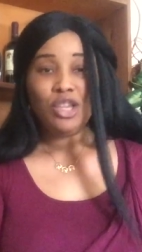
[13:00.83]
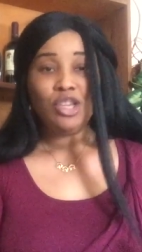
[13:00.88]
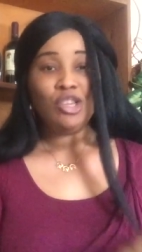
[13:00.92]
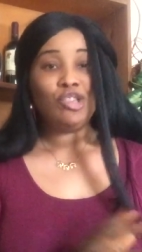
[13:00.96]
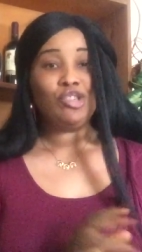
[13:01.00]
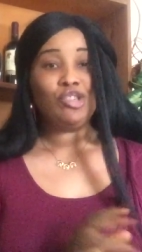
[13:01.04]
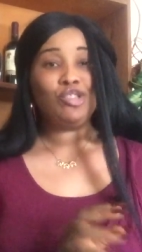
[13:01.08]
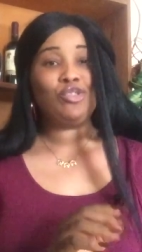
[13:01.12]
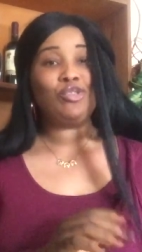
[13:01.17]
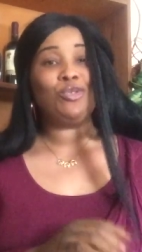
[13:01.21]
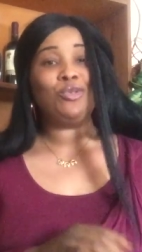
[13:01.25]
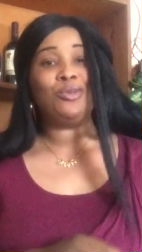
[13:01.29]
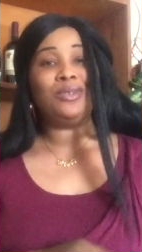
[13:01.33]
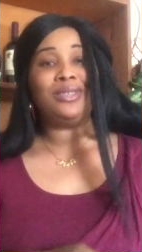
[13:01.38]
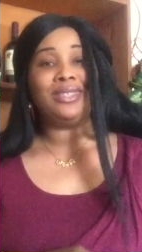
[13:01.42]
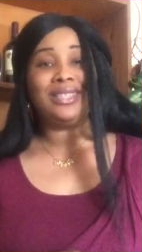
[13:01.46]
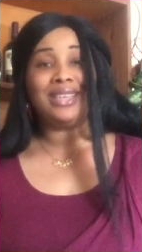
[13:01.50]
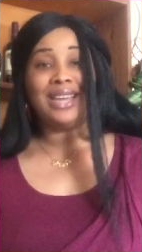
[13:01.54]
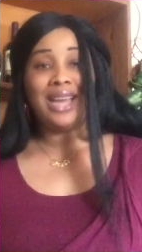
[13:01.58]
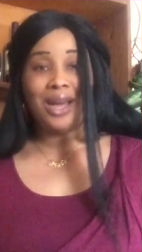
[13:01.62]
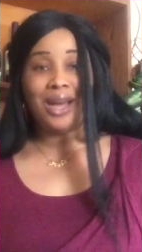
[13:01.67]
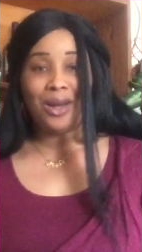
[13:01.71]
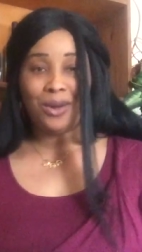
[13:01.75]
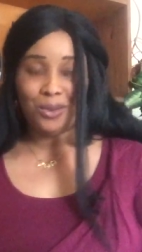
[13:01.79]
So
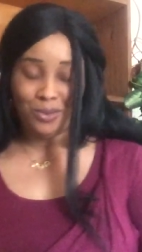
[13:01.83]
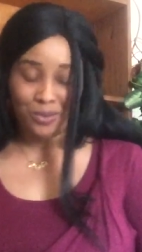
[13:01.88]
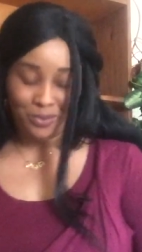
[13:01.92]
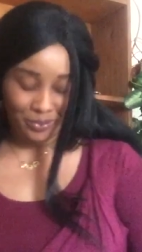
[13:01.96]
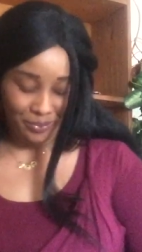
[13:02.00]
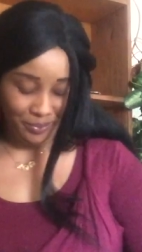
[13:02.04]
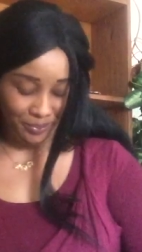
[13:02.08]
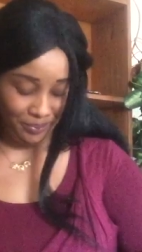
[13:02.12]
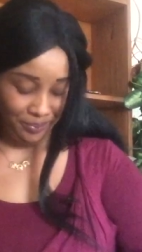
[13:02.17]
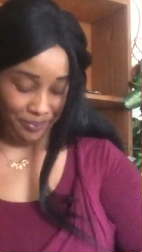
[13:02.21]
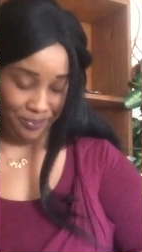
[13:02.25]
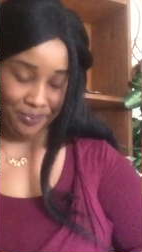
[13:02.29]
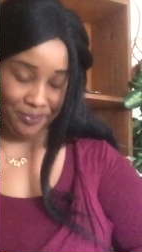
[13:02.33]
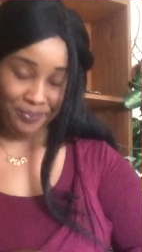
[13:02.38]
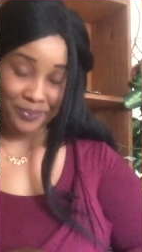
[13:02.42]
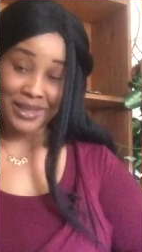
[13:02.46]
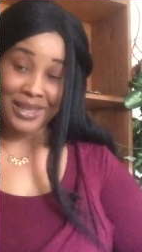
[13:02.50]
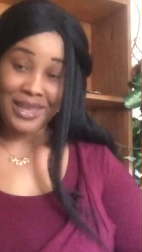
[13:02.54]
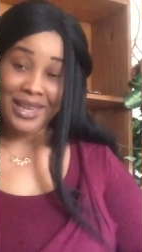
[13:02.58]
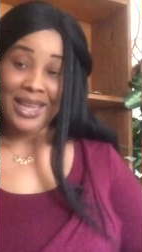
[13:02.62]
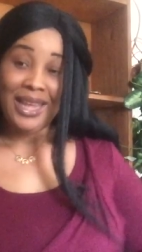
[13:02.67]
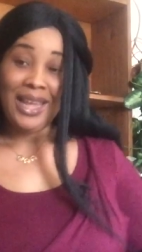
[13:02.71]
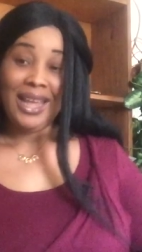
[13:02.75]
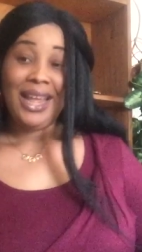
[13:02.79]
now,
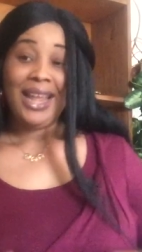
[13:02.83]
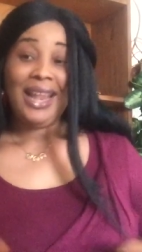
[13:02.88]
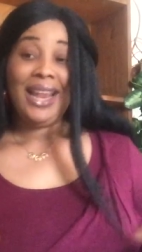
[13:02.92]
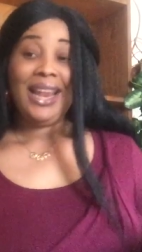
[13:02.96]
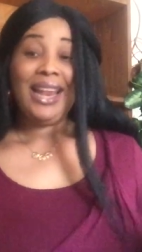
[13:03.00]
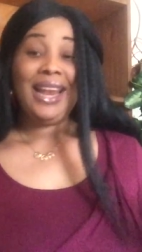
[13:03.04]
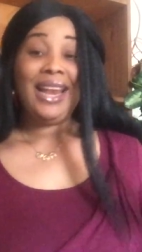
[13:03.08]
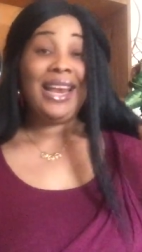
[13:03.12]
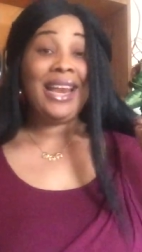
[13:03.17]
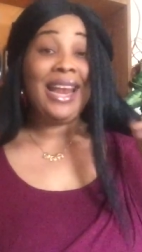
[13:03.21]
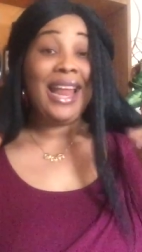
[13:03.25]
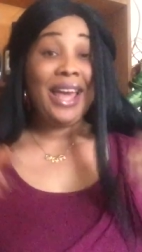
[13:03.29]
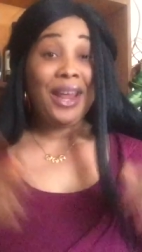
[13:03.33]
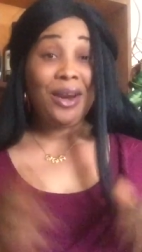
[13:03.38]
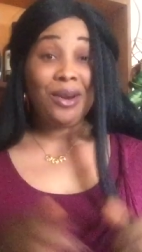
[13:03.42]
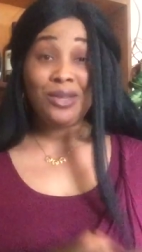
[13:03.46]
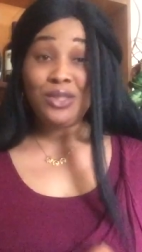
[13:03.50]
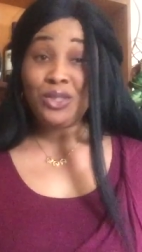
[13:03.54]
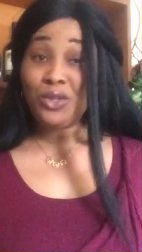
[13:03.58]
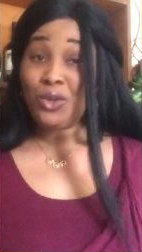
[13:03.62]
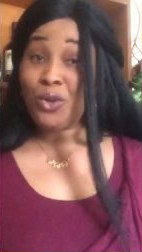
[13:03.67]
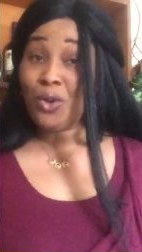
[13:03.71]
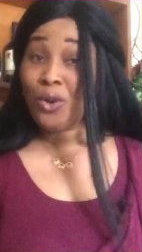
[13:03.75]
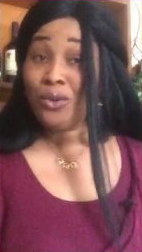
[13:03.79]
let
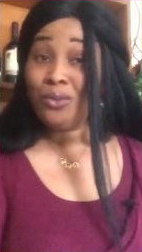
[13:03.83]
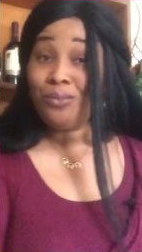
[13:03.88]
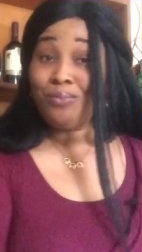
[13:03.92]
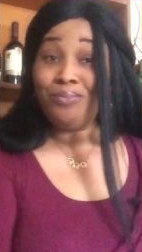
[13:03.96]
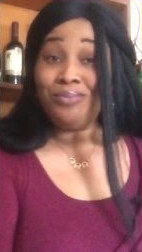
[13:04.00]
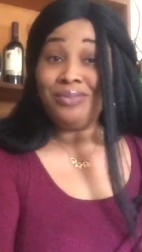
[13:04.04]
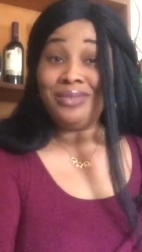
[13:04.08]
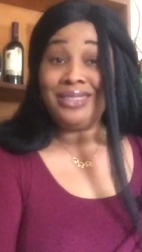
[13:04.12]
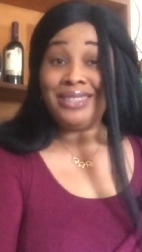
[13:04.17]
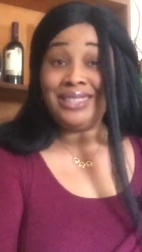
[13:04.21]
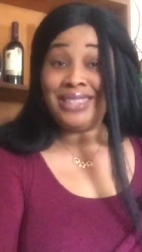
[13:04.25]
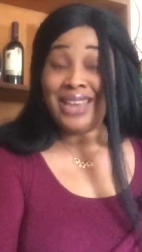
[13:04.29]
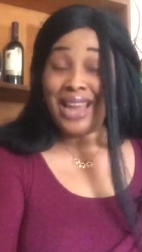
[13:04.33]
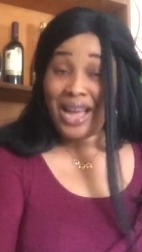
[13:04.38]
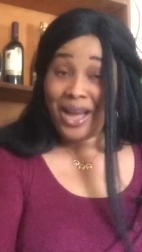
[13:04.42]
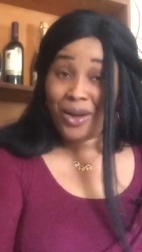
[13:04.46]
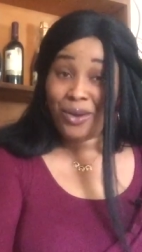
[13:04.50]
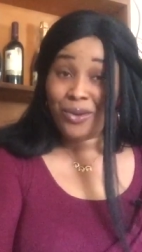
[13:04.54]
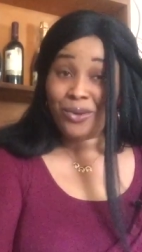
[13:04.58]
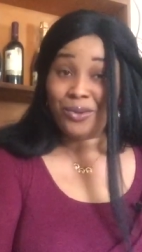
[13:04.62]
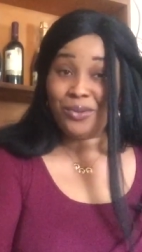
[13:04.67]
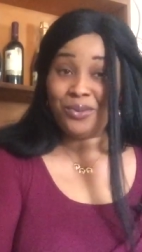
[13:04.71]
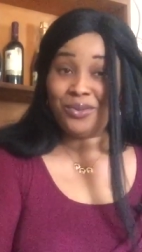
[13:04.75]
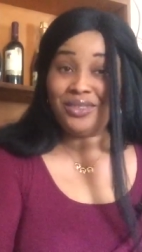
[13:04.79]
us go
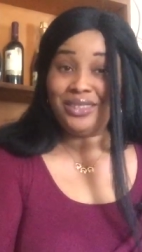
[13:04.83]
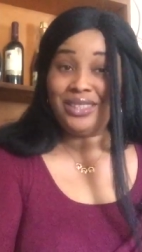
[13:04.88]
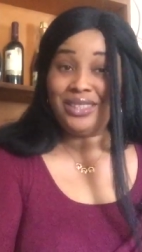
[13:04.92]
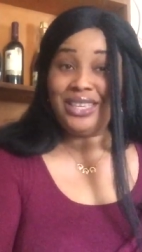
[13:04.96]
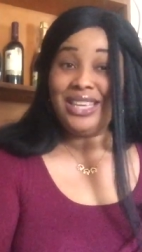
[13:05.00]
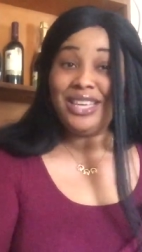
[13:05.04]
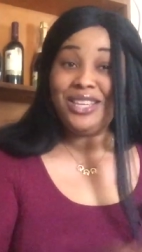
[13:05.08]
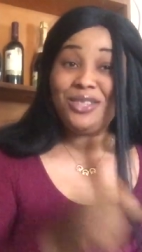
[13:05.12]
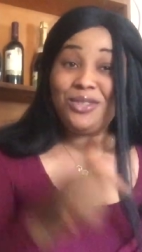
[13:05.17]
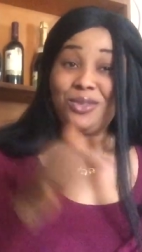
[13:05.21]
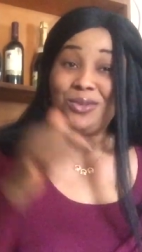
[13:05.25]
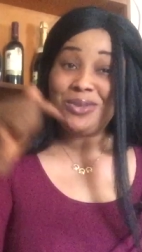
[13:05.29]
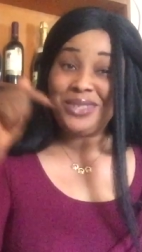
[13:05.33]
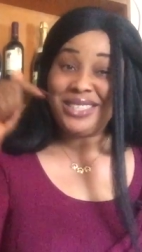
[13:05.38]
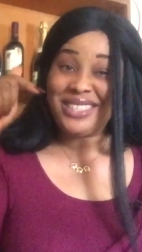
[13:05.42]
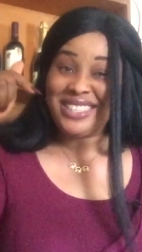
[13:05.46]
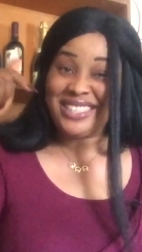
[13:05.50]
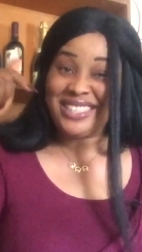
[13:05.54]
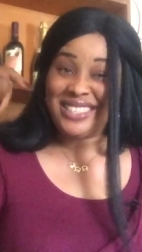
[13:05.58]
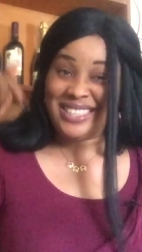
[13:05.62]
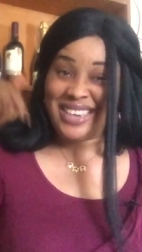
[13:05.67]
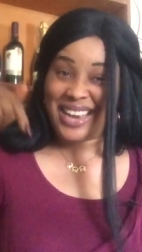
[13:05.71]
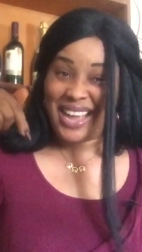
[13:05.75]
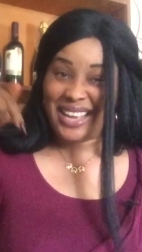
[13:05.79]
down into the
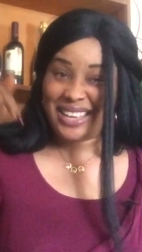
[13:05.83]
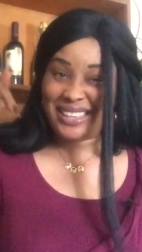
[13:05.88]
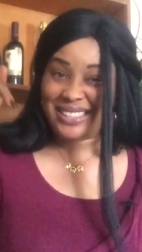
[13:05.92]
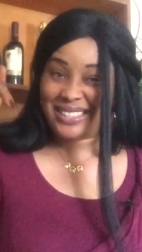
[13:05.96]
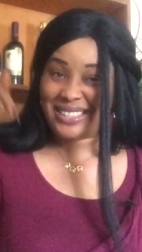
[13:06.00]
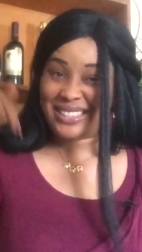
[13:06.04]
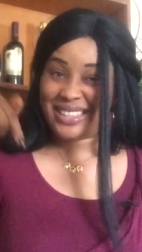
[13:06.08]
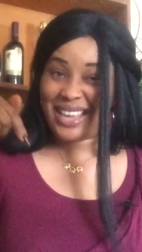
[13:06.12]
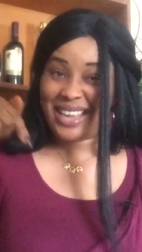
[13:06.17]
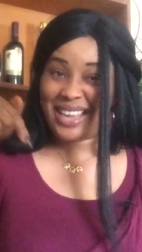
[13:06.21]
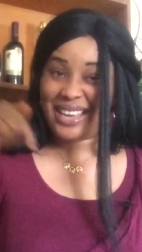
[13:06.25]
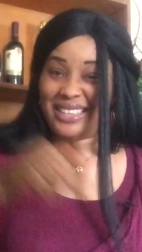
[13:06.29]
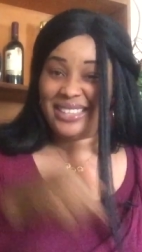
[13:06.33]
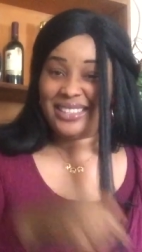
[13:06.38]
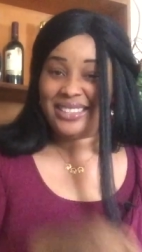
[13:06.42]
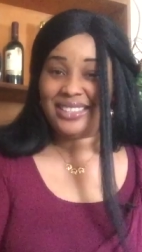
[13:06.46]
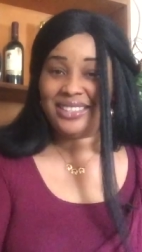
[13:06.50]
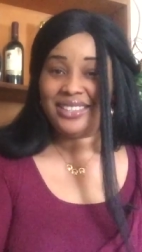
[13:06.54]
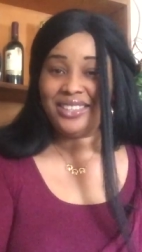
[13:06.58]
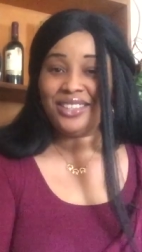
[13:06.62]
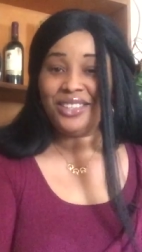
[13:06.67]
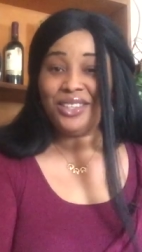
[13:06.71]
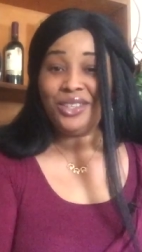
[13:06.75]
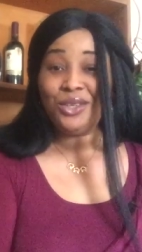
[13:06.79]
dark side
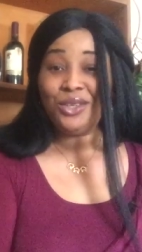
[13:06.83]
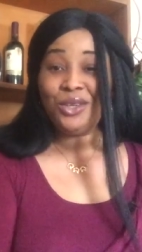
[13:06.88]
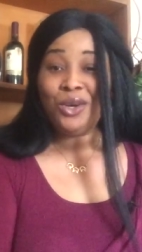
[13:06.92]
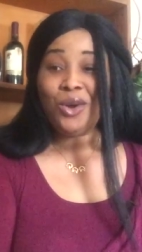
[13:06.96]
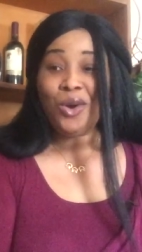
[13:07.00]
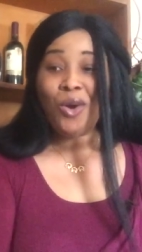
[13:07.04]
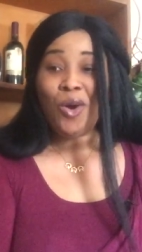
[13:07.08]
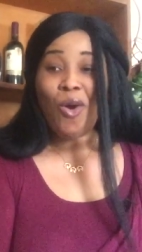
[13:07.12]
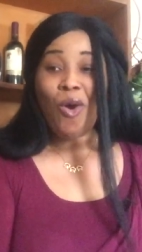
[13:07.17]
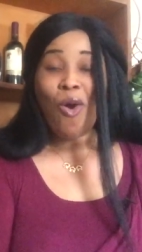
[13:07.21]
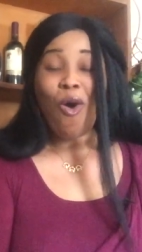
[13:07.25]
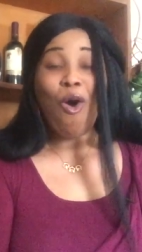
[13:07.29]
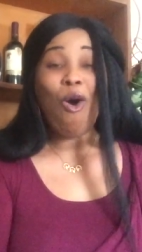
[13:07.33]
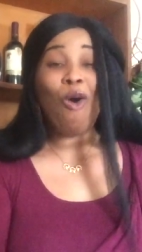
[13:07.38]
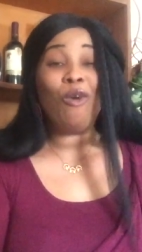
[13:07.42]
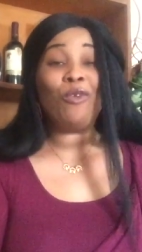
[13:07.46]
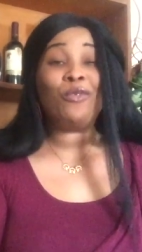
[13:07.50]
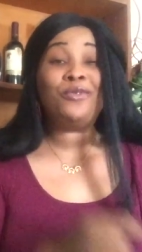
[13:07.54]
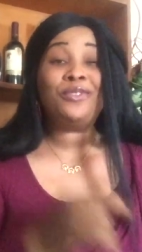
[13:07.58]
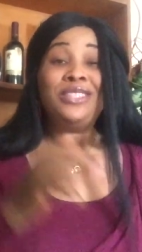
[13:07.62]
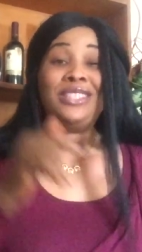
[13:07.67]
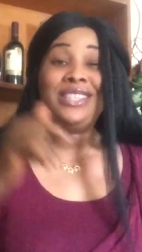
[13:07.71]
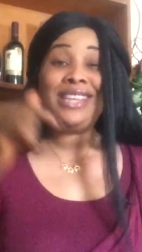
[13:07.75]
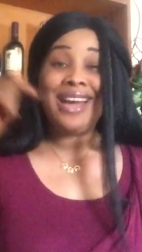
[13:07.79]

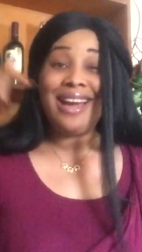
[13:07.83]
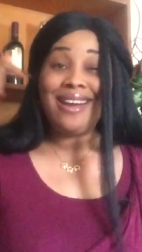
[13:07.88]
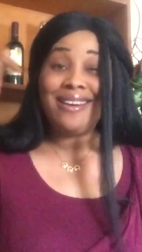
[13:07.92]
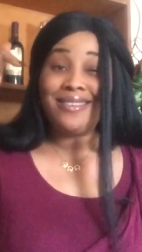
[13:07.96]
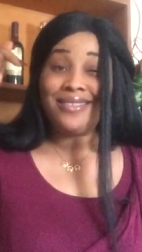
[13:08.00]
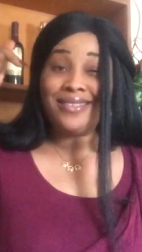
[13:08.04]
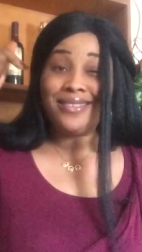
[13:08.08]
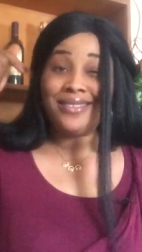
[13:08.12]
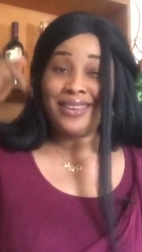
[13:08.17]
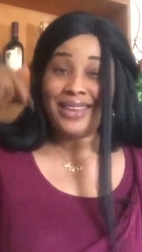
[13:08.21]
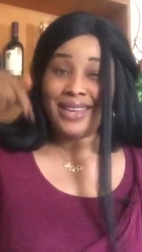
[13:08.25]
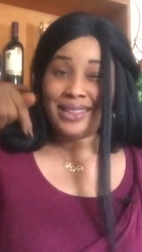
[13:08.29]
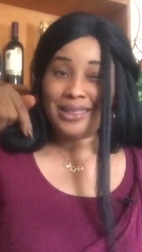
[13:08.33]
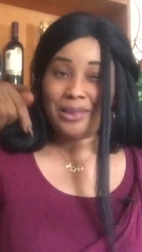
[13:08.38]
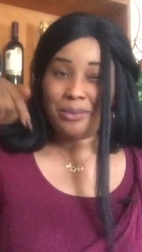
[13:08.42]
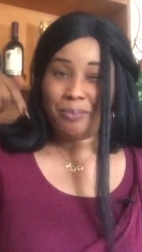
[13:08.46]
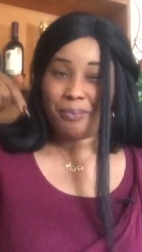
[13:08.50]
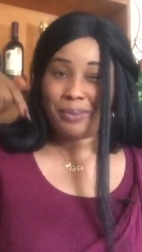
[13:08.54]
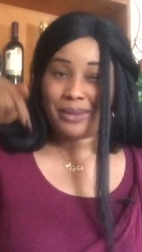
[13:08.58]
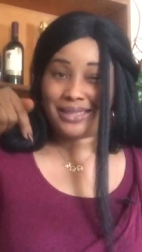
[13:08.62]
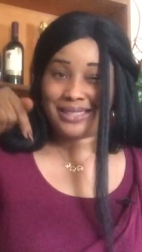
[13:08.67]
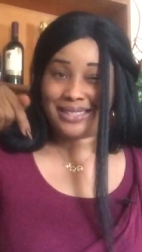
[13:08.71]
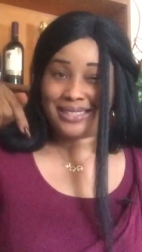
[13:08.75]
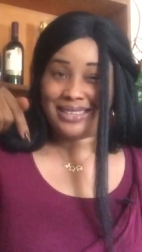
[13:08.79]
of their real
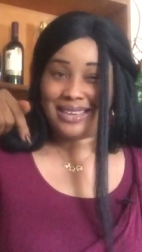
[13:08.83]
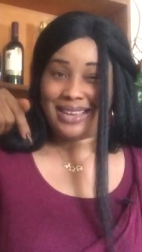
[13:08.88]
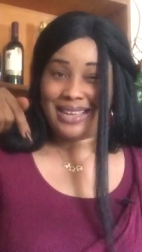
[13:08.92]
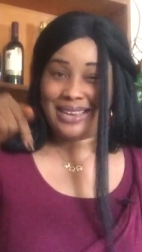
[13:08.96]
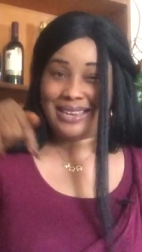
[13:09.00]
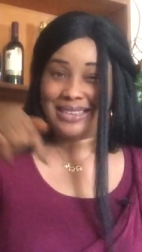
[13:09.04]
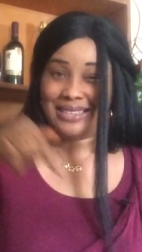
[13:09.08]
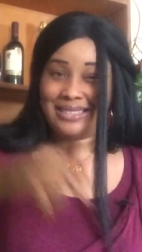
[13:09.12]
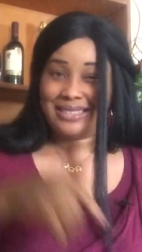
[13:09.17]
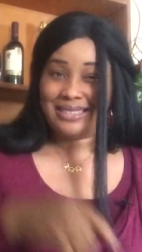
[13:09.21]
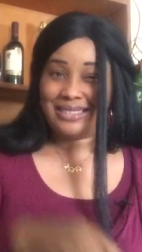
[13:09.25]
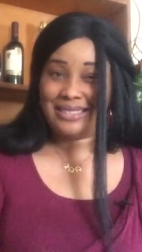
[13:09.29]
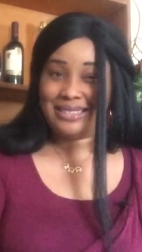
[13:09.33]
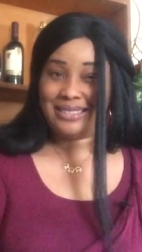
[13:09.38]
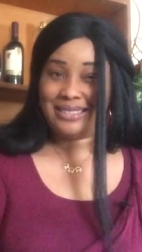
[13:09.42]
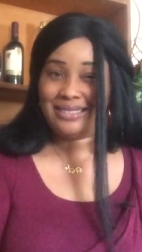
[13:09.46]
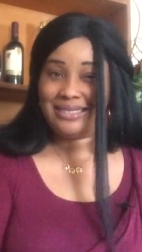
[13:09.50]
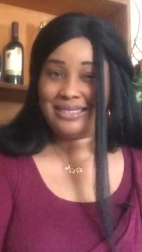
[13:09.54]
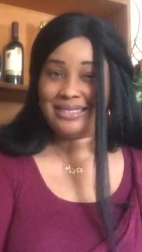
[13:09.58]
personality,